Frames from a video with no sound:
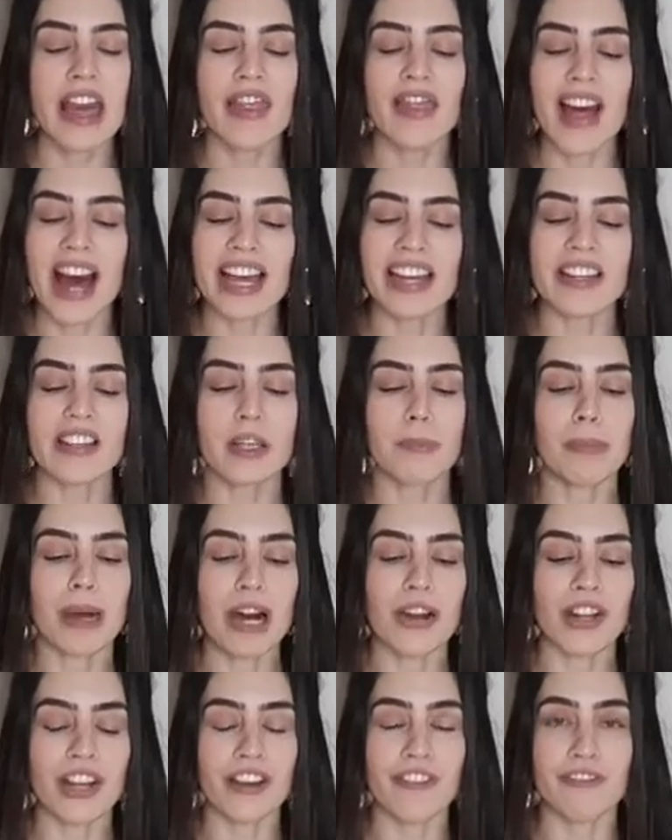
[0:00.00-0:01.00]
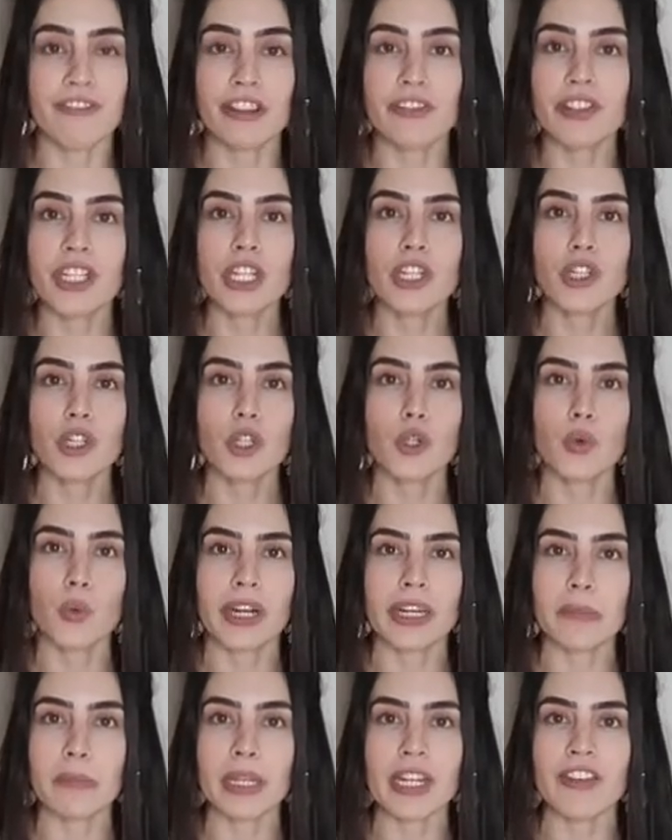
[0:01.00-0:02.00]
That is about a 15 to
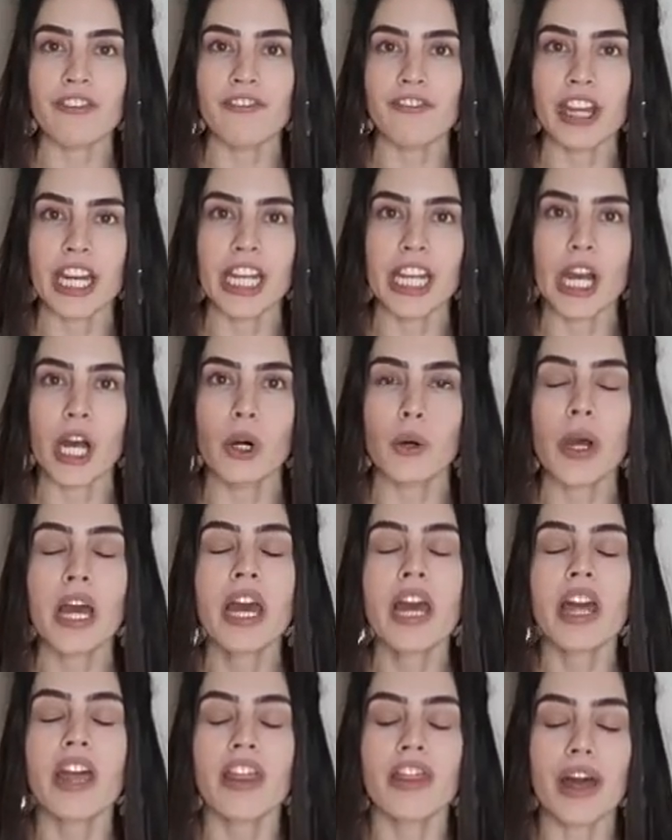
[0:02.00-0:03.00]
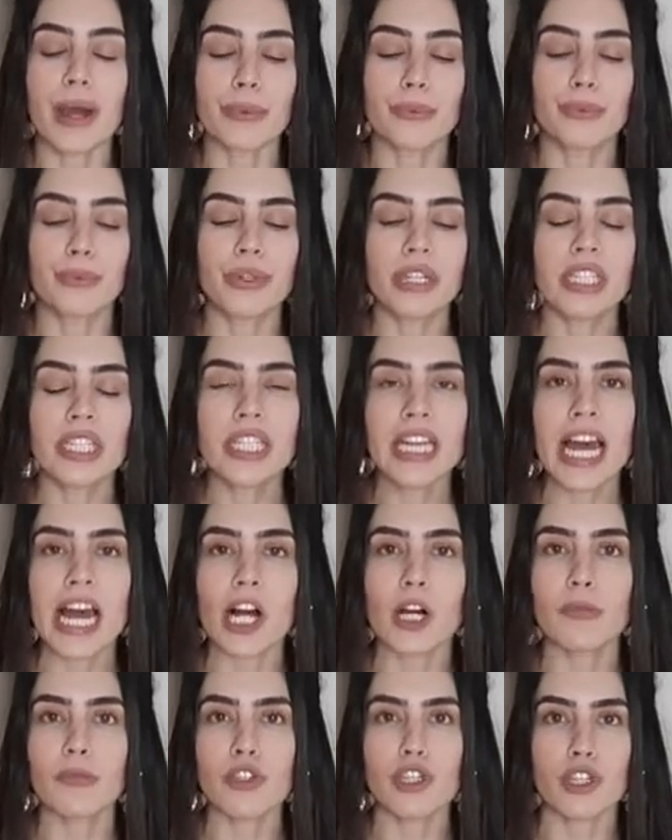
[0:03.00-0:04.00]
20 minute video that really
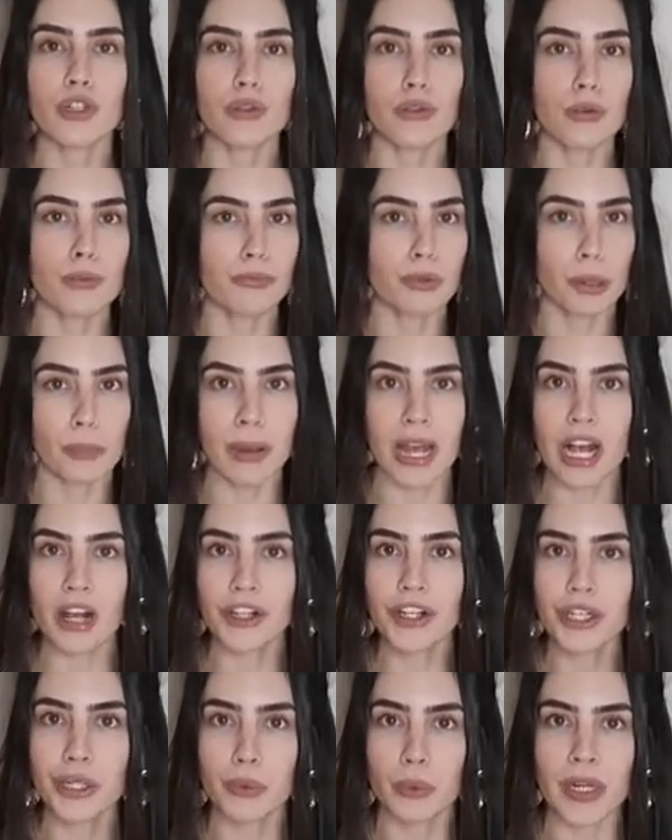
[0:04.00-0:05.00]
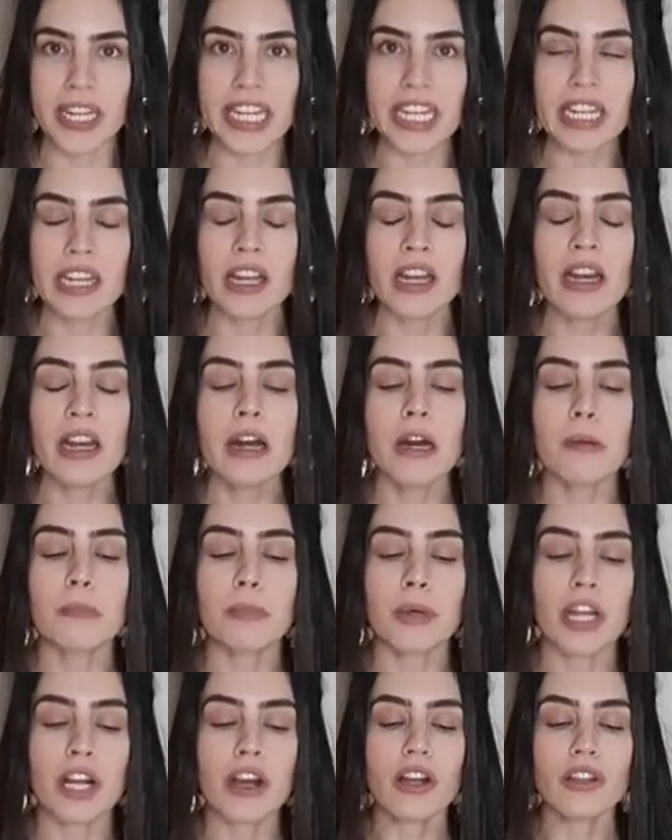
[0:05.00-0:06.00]
helps to propel your week,
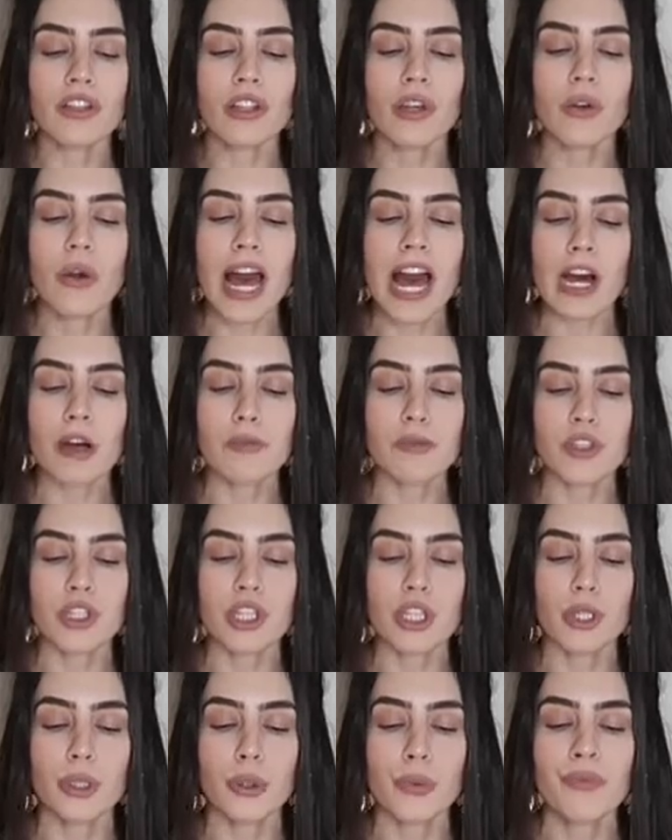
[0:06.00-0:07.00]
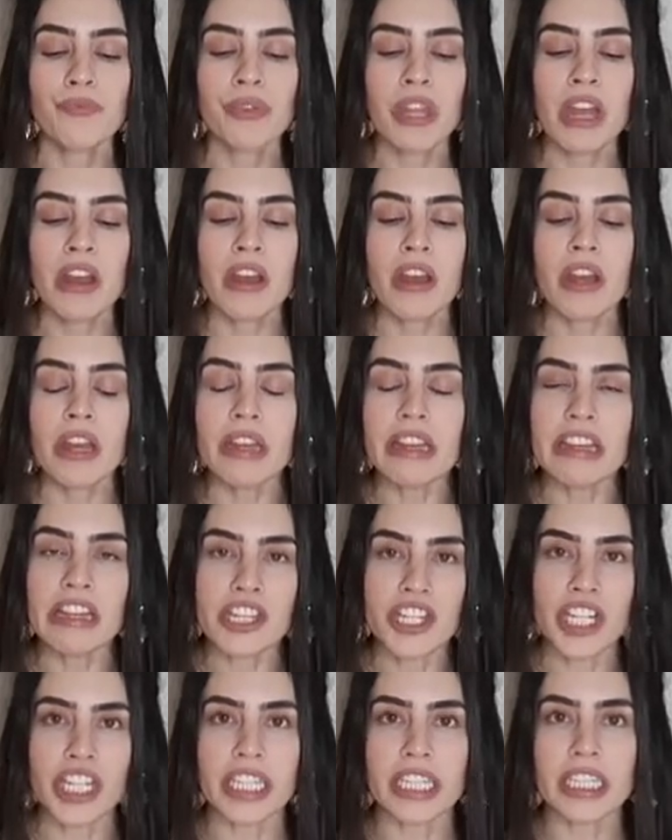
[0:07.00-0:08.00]
but also helps you
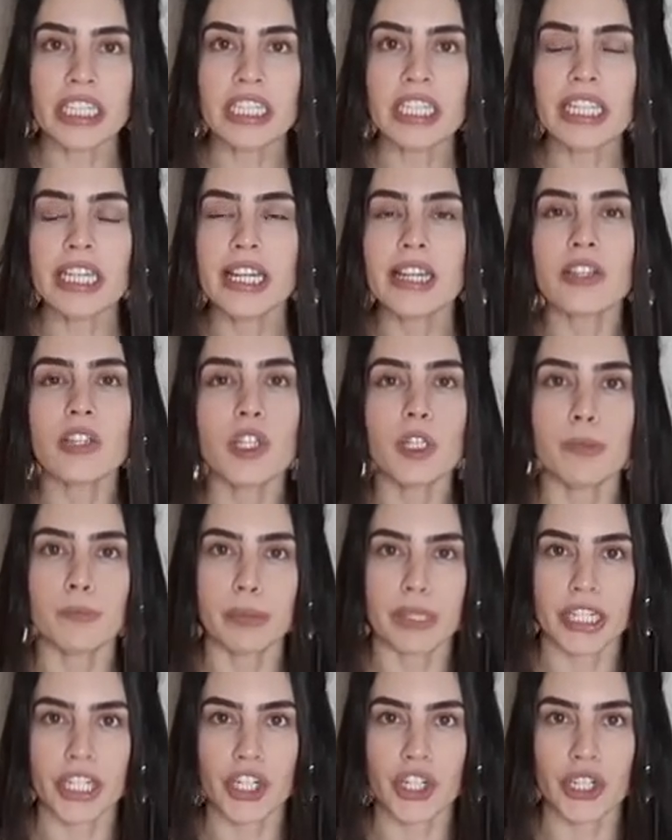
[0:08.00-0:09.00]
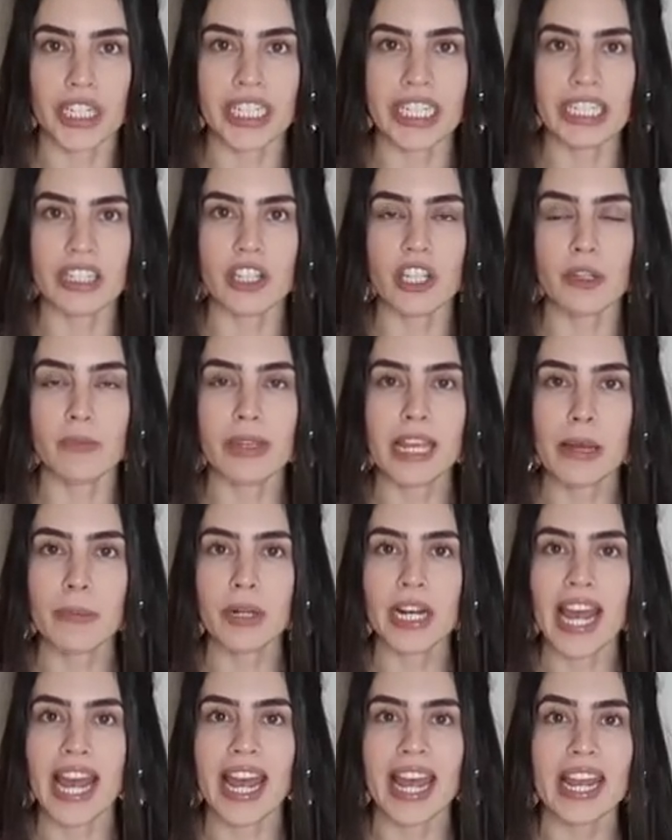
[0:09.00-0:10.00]
internally and spiritually to be
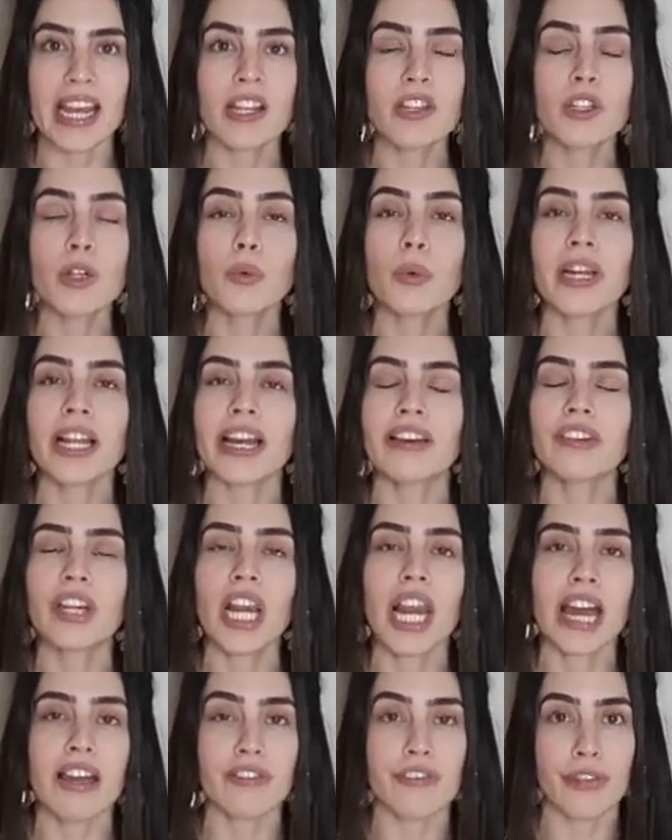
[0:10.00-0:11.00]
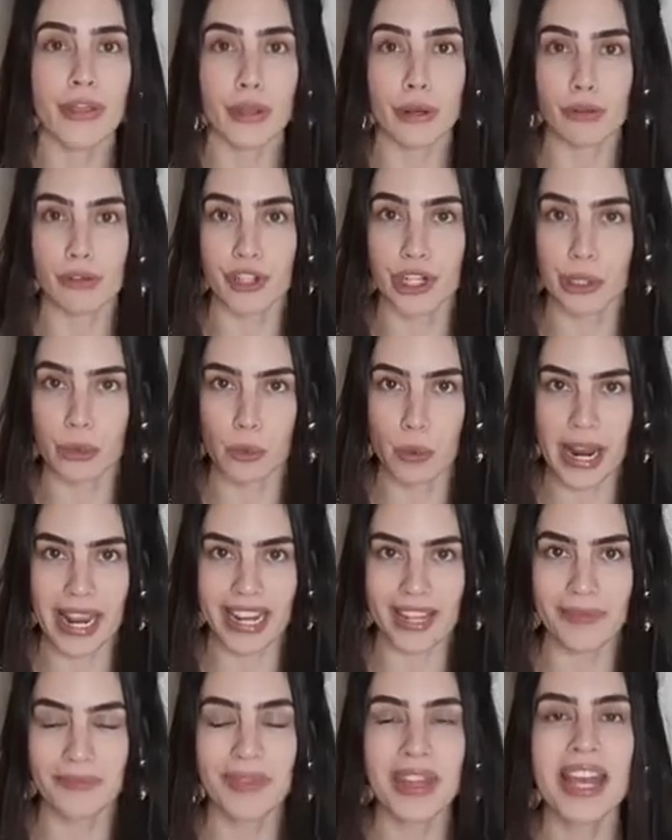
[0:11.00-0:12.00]
able to handle whatever life throws your
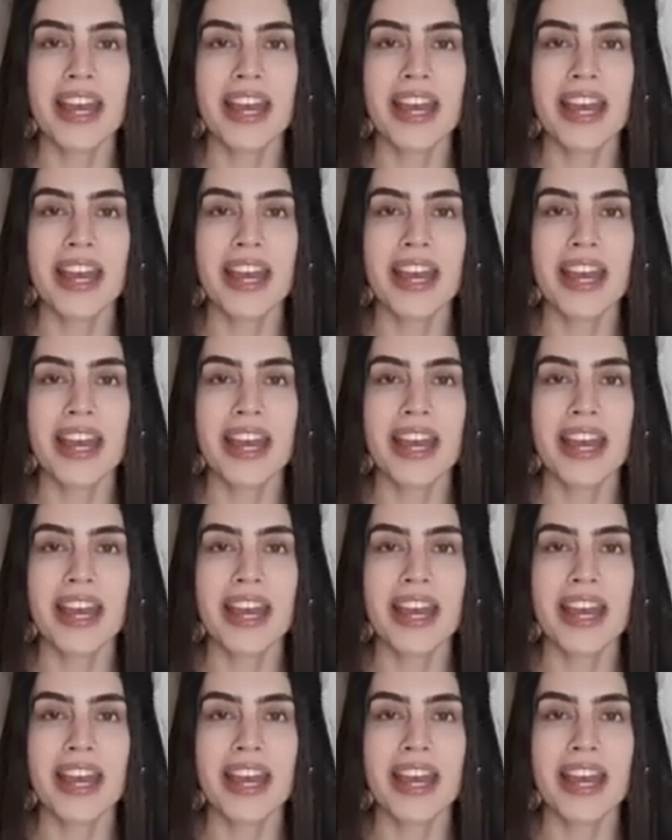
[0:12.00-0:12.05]
way.